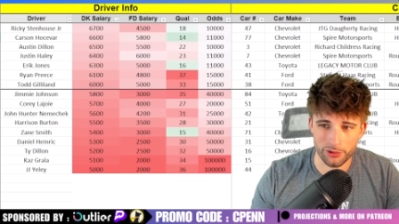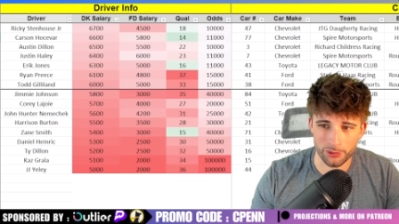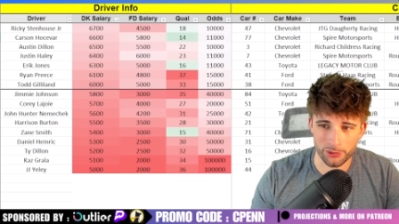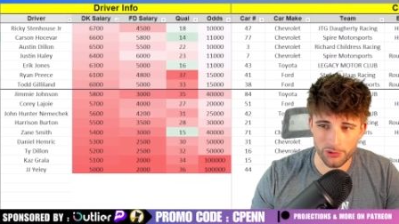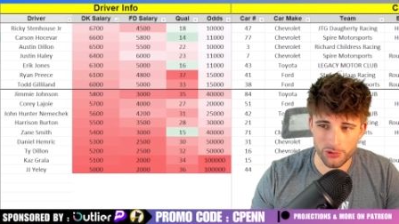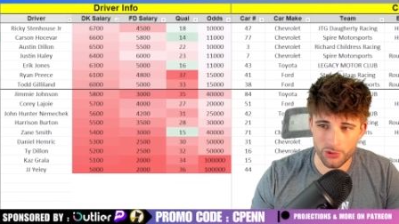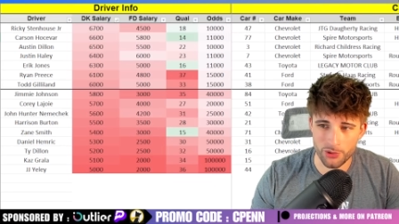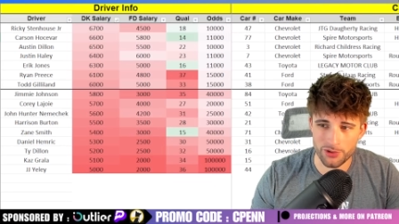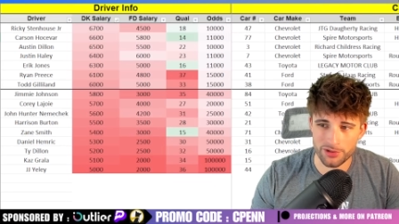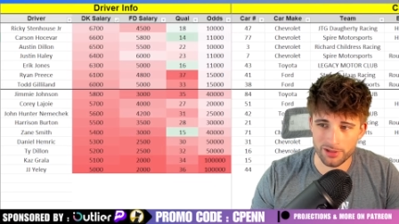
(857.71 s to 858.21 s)
Corey
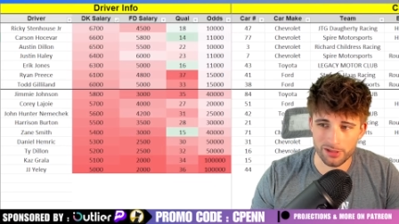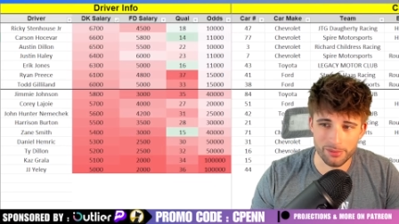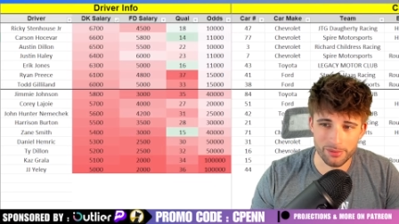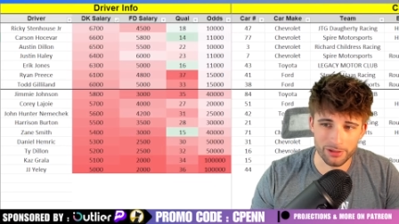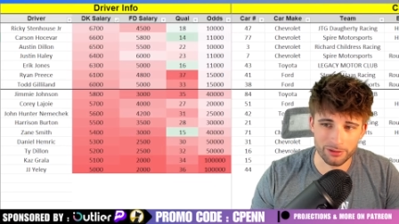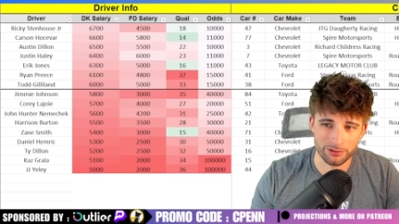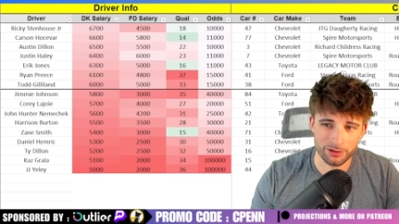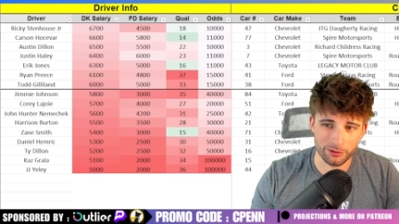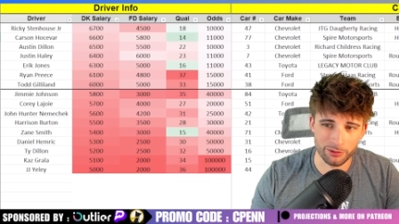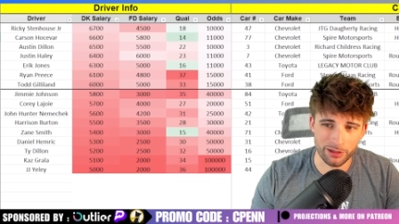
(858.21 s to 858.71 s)
LaJoie is going to be
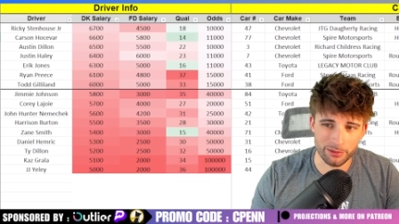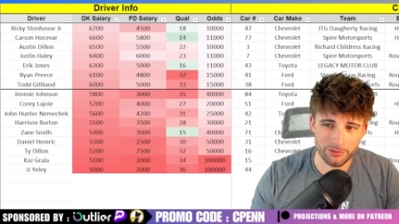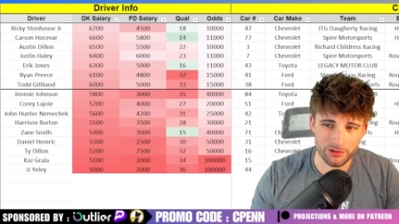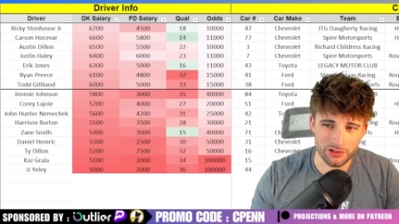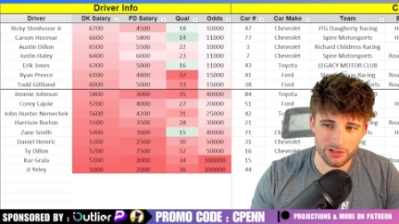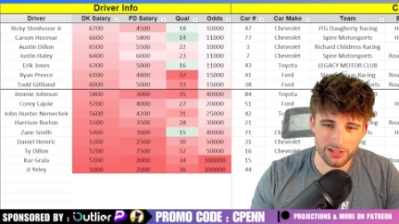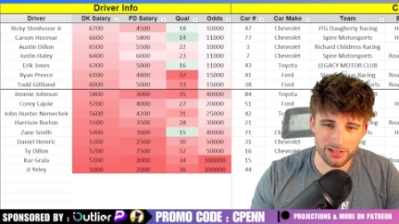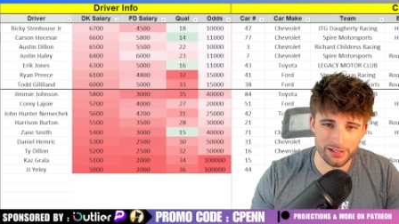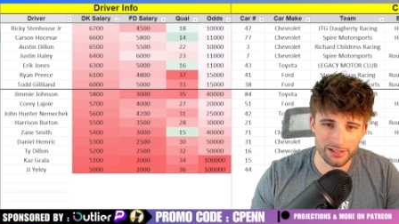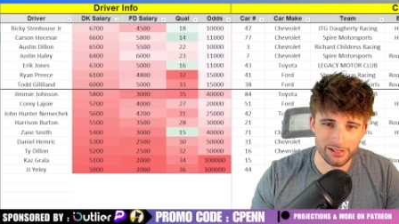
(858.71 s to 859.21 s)
in the Rick Ware
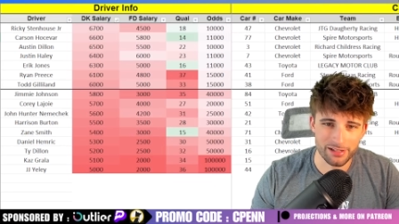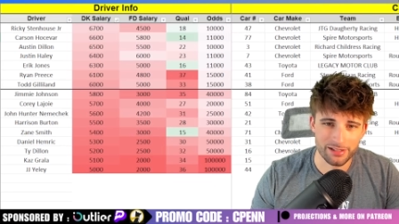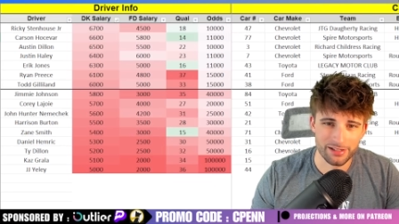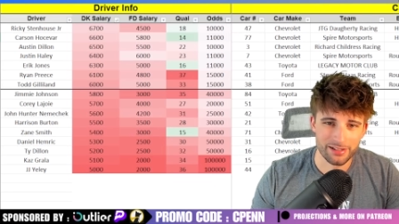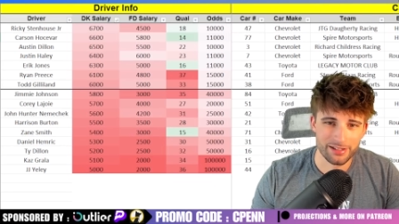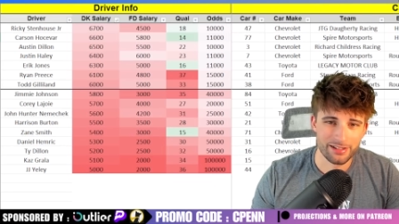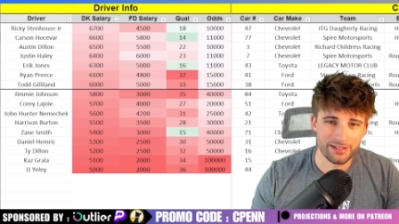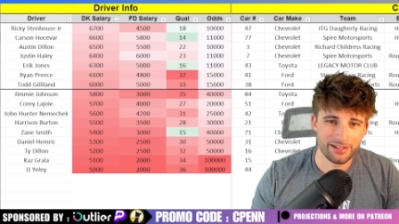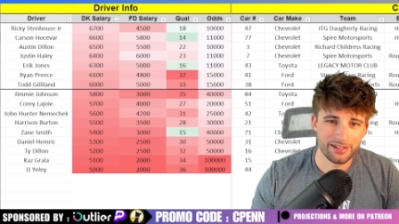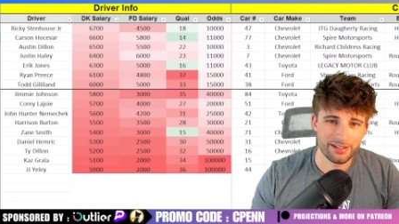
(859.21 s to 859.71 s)
machine
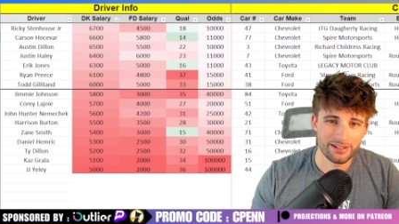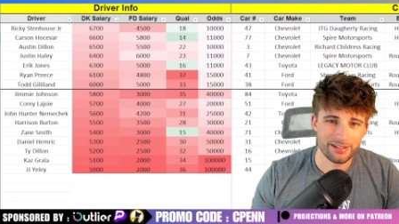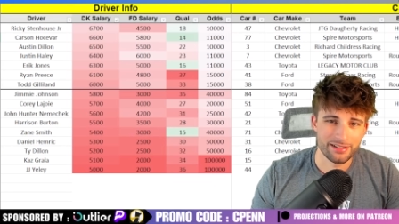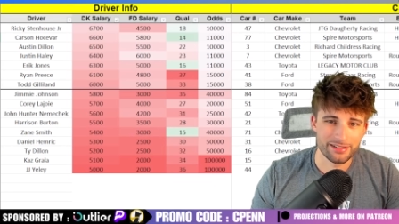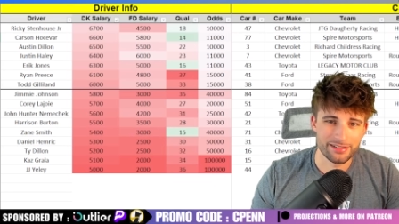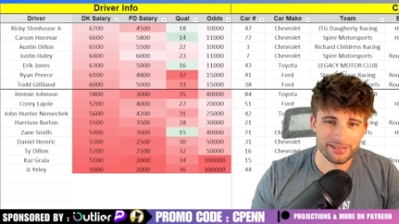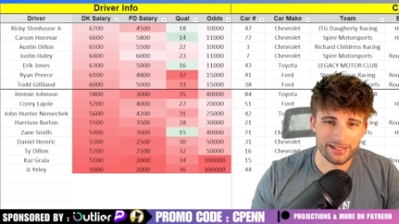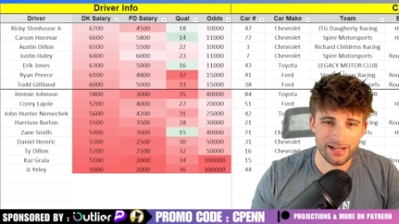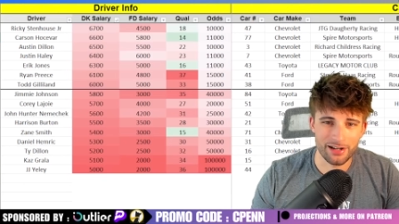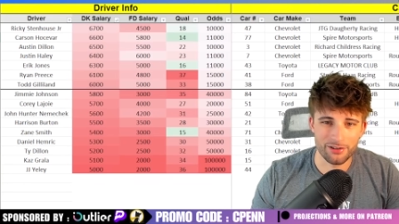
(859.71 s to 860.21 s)

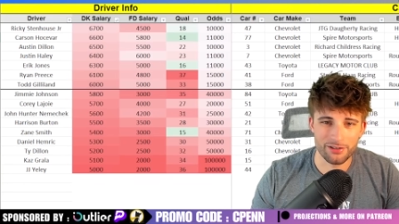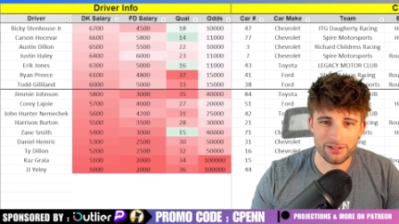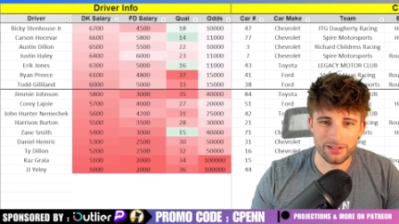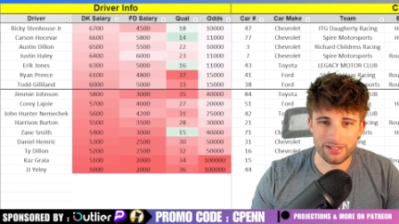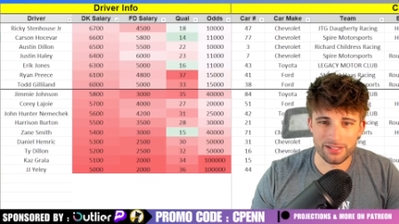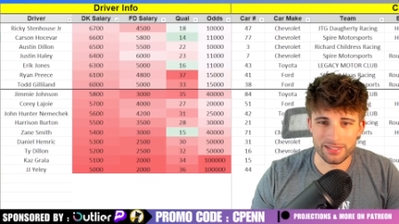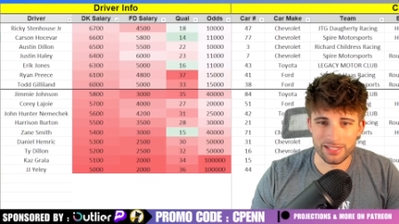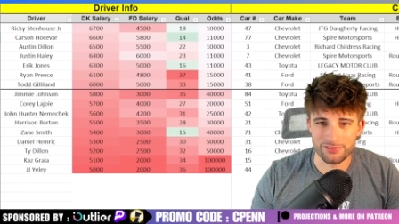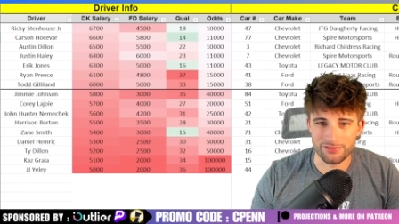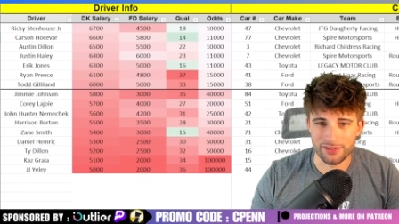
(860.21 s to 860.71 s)
down
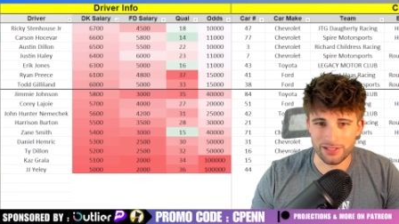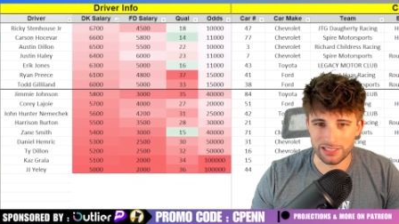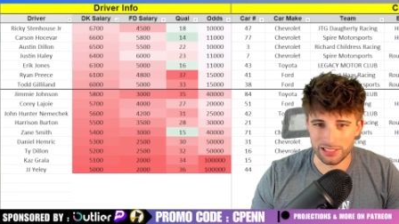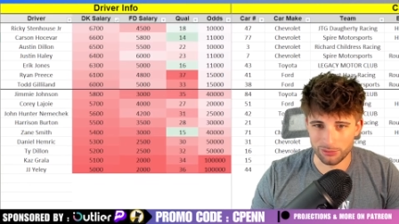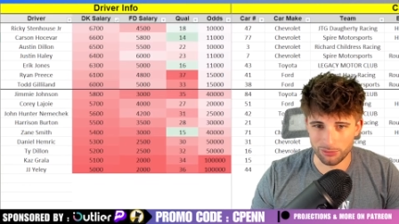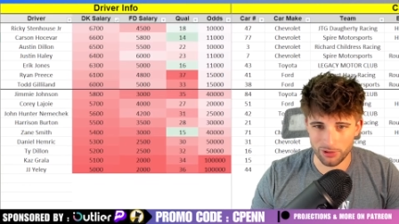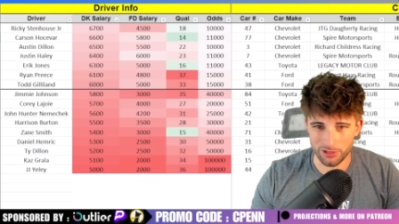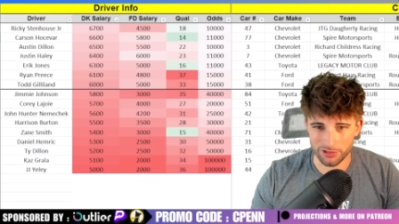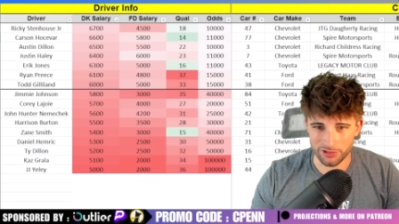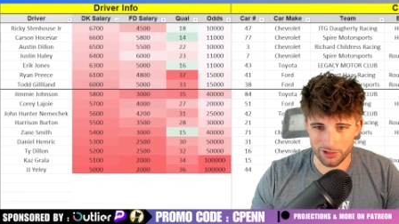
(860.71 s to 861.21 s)
in the
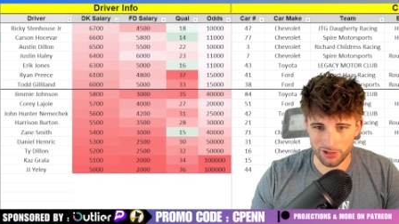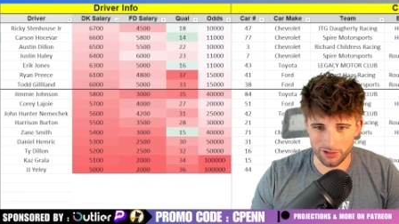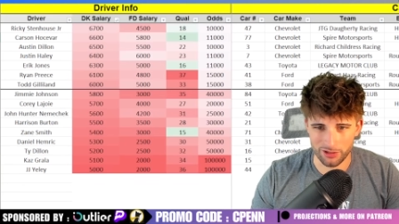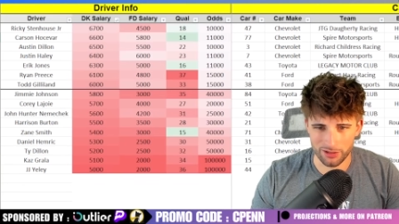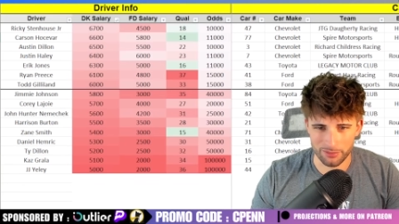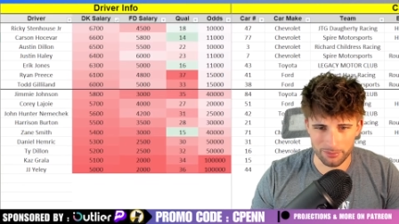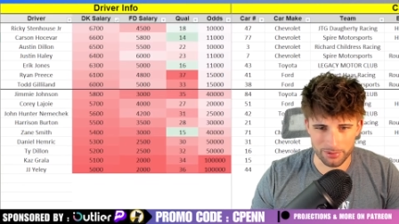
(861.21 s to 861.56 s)
51 car.